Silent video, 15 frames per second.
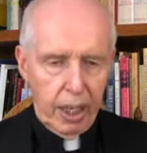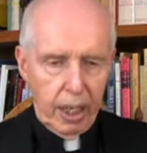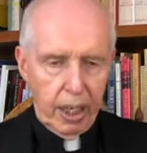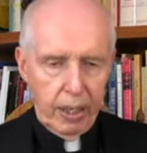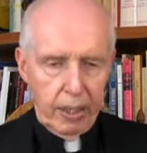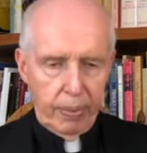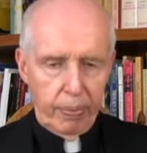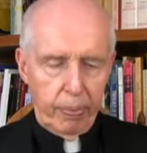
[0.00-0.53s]

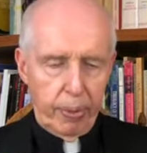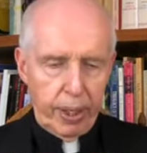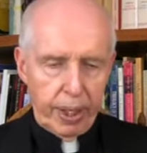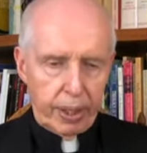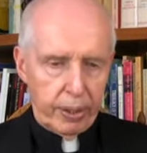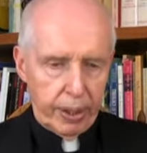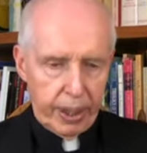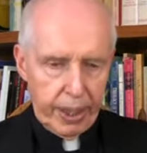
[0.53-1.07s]
we're
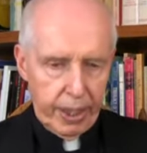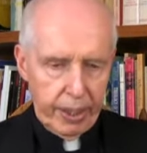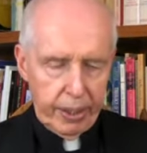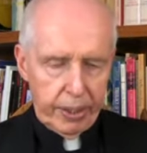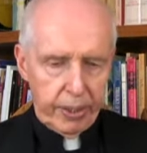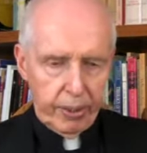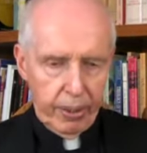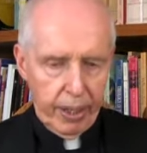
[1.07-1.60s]
not going to get
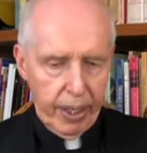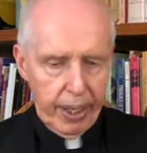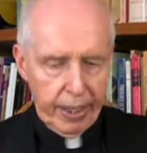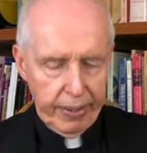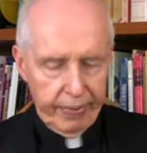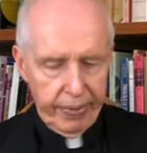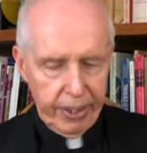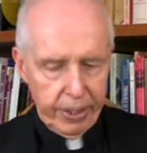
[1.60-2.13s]
into a lot
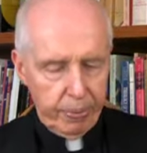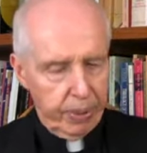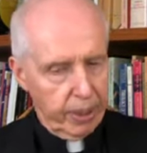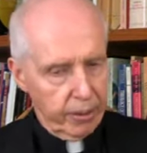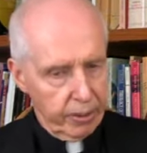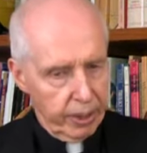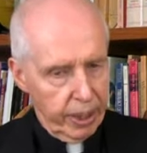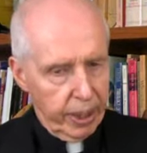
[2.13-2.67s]
of this, we
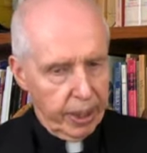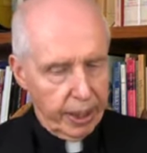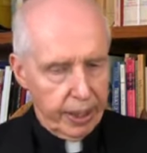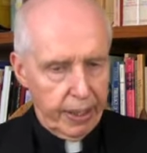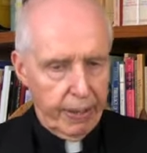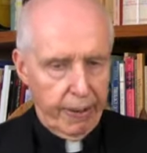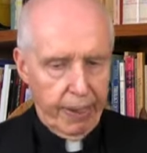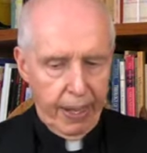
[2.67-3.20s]
don't need it,
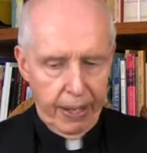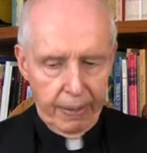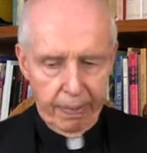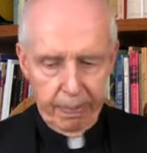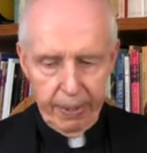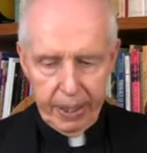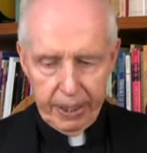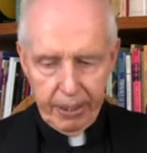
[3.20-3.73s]

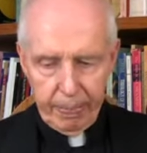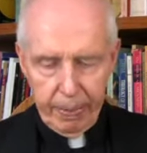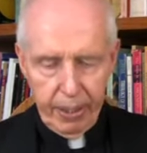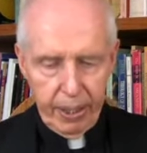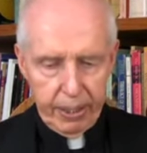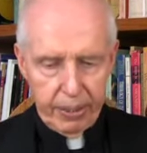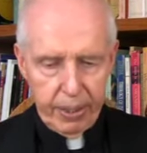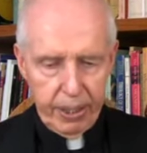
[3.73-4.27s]
but the
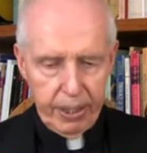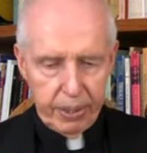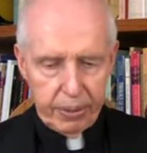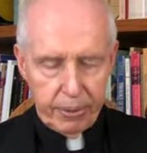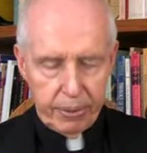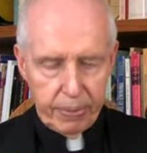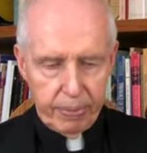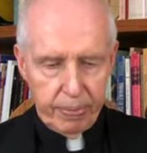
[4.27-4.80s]
part that is
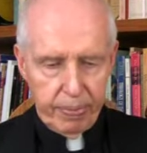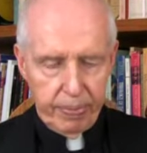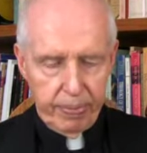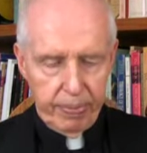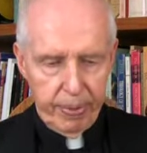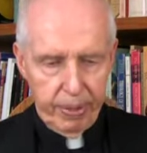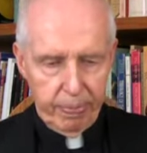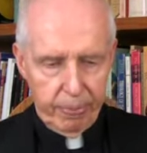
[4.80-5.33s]

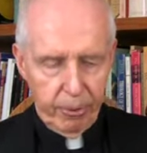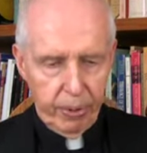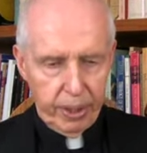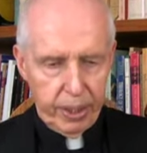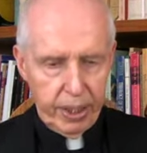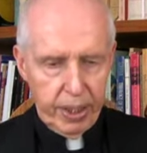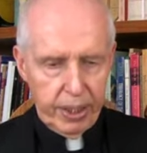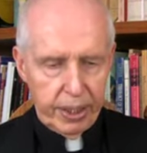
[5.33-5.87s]

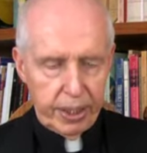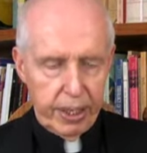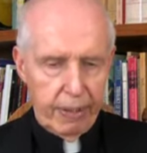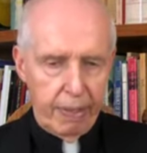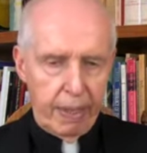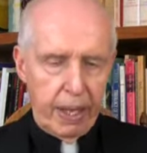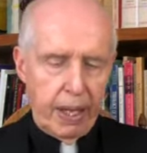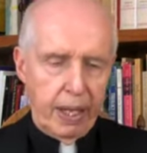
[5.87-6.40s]
important is
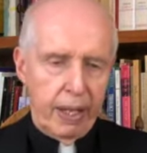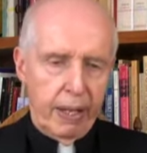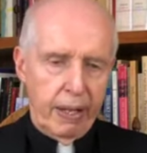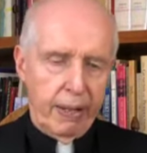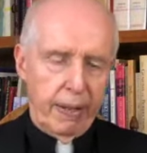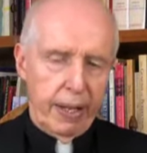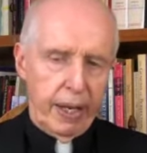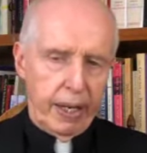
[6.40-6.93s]

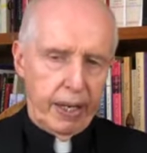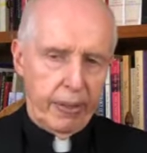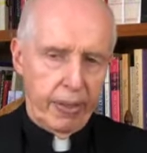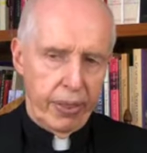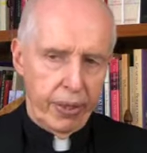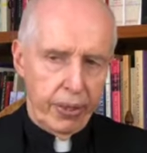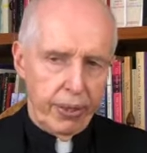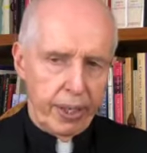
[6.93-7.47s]
that in
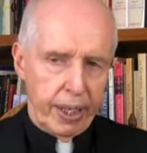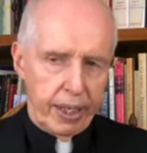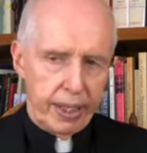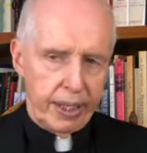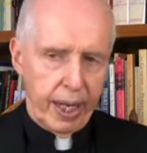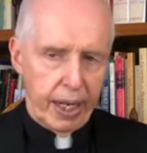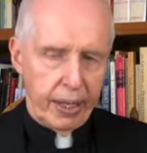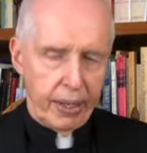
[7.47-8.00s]
3rd
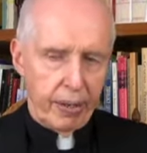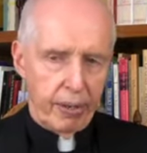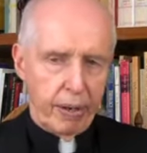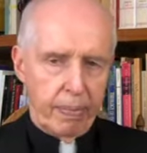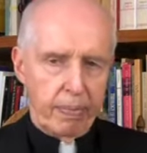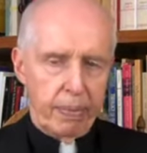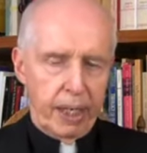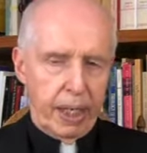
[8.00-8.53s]
Isaiah there
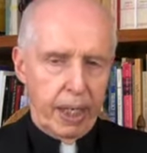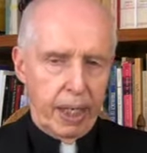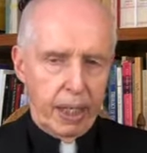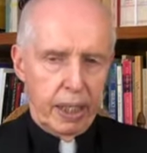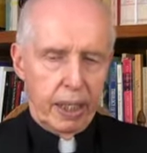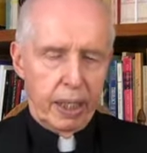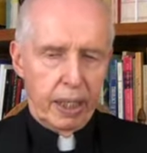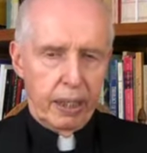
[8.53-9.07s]
are many
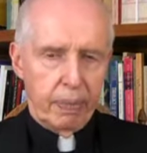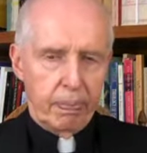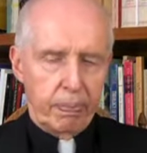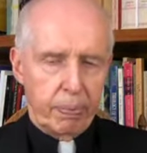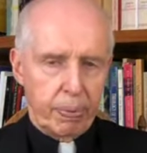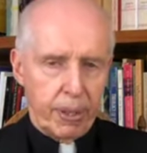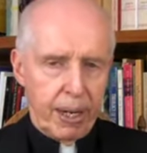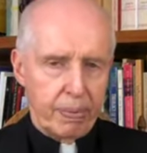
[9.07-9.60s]

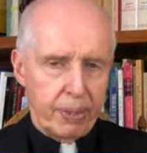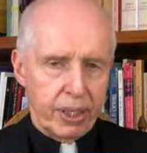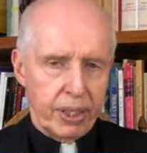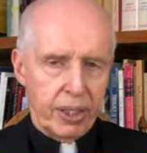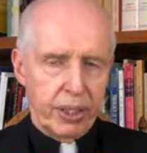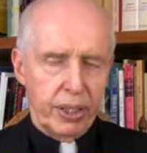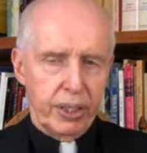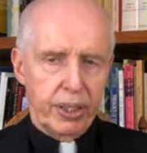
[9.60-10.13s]

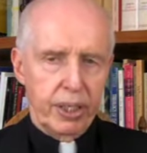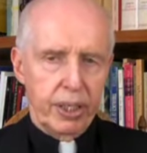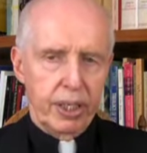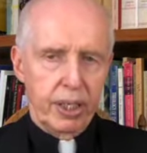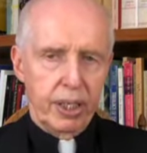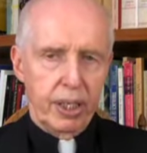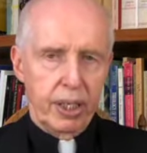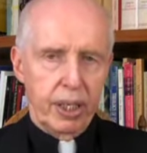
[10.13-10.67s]
promises
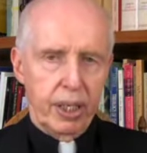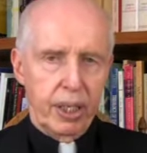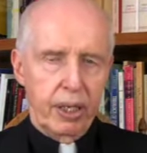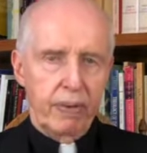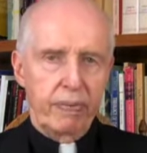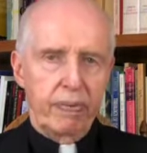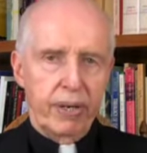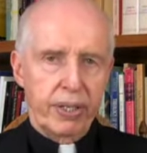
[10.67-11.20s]

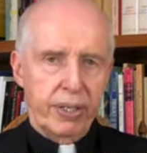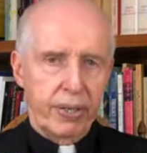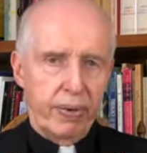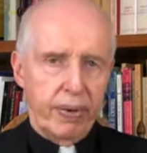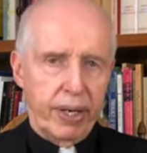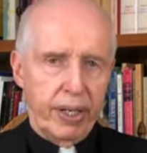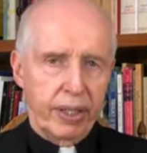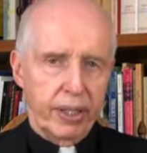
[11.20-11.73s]
of
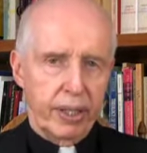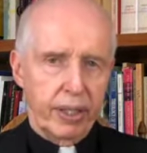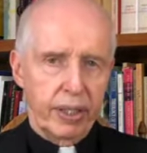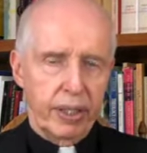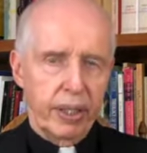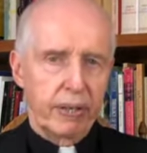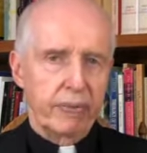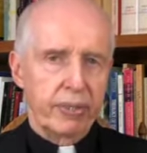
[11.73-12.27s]
restoration,
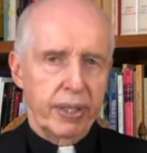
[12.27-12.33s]
of